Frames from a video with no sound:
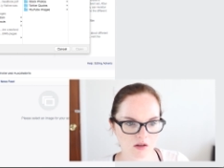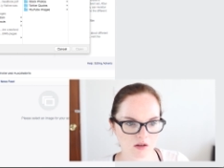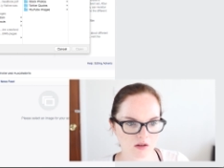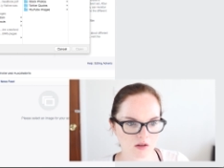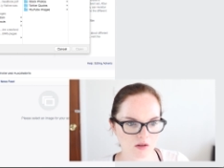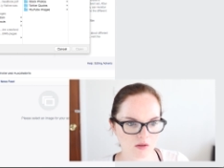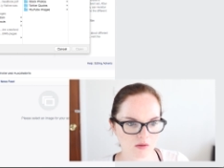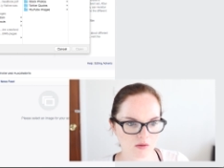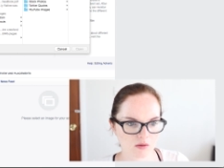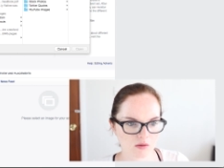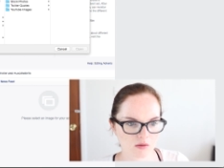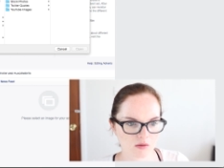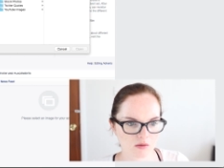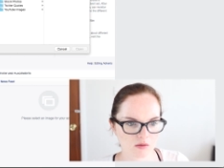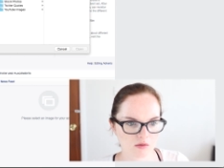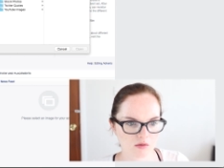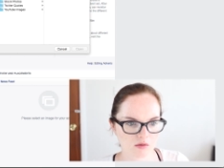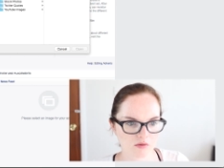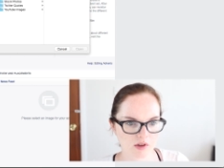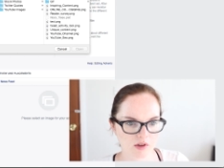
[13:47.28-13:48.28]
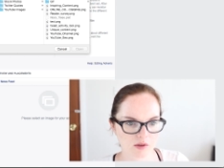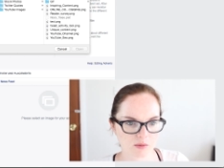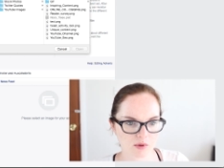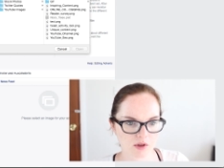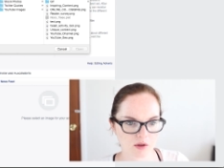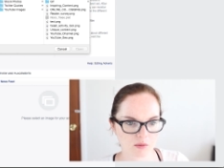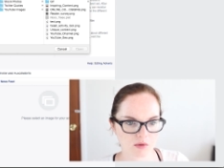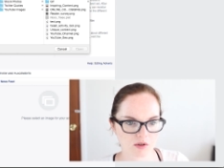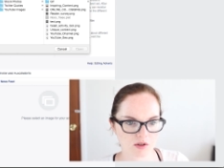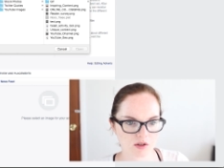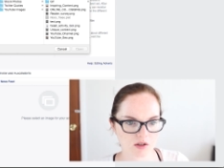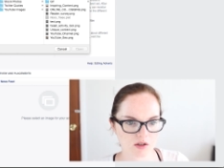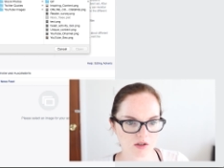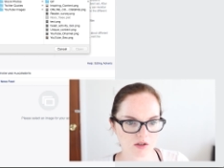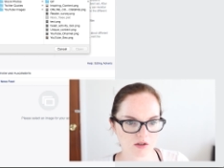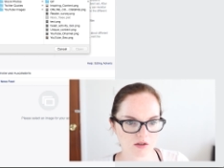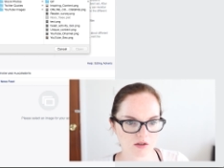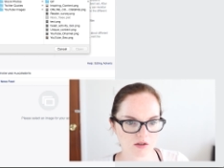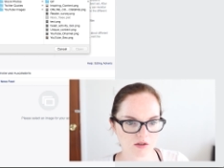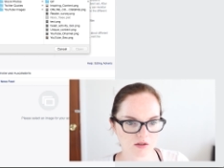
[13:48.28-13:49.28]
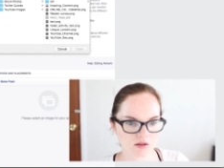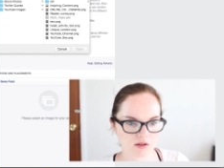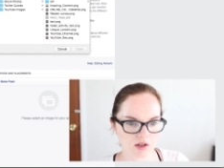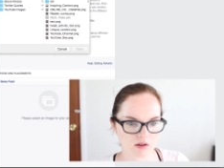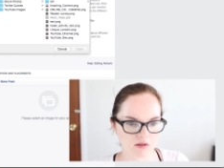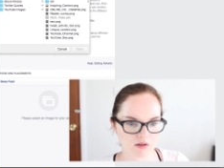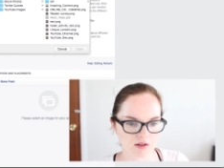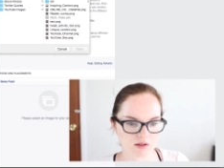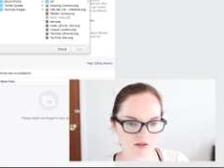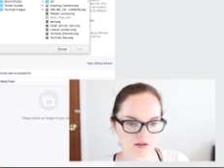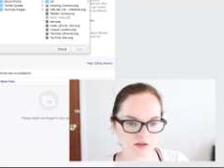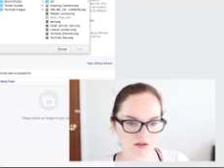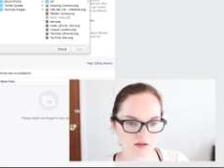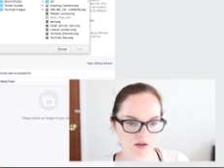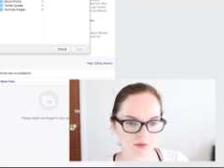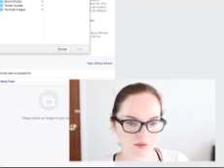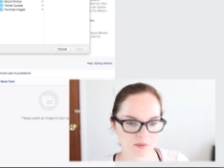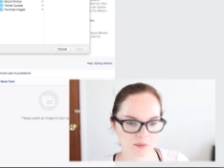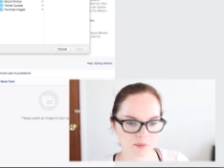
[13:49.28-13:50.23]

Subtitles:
No, Facebook images, there it is.